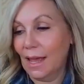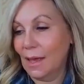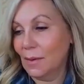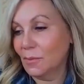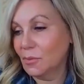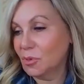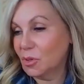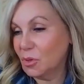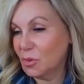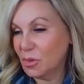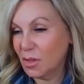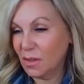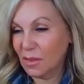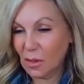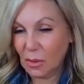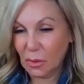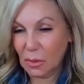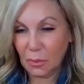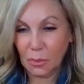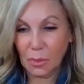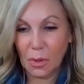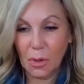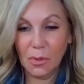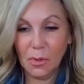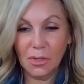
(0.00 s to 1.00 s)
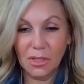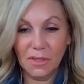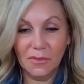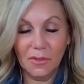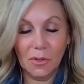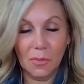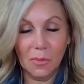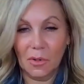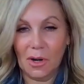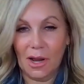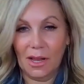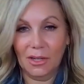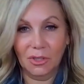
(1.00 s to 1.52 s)
time. She was in the throes of
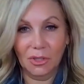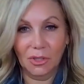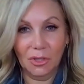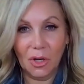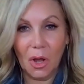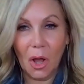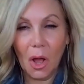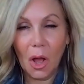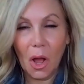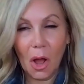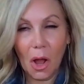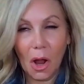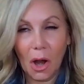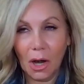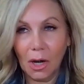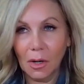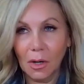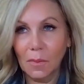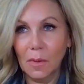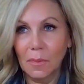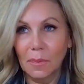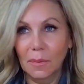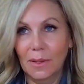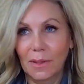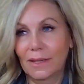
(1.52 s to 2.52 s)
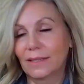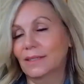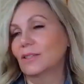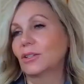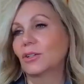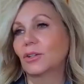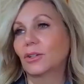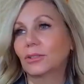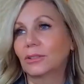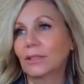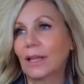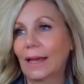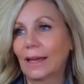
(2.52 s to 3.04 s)
depression, horrible place
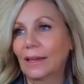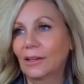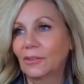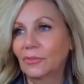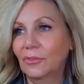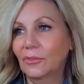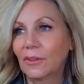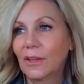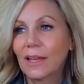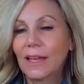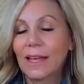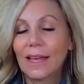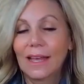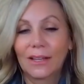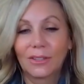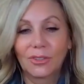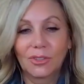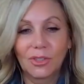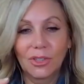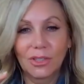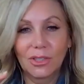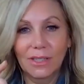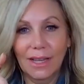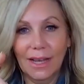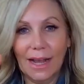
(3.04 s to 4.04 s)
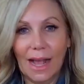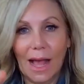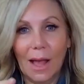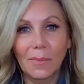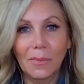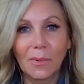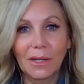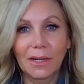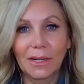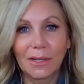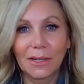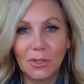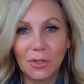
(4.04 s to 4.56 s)
in her life. And she's like,
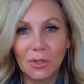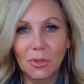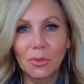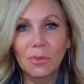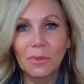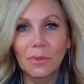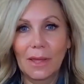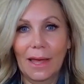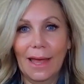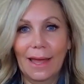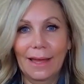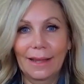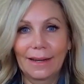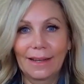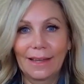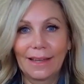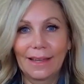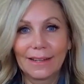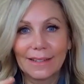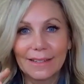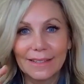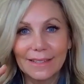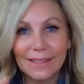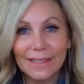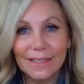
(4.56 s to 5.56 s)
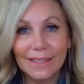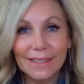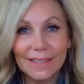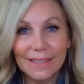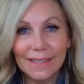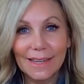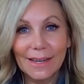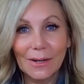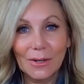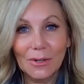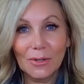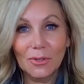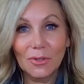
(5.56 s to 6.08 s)
I'm going to do that. And in 6
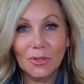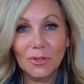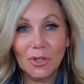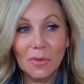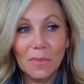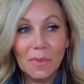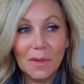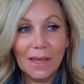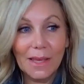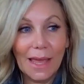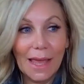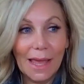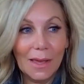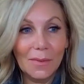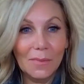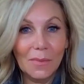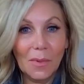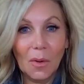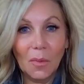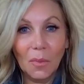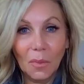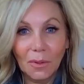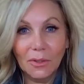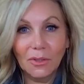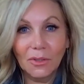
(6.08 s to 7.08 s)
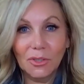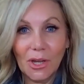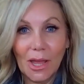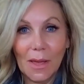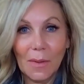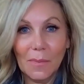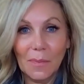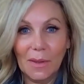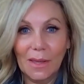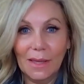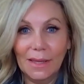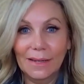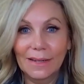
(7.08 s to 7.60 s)
years, she became a world
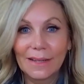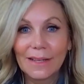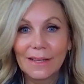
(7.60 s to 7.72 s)
champion.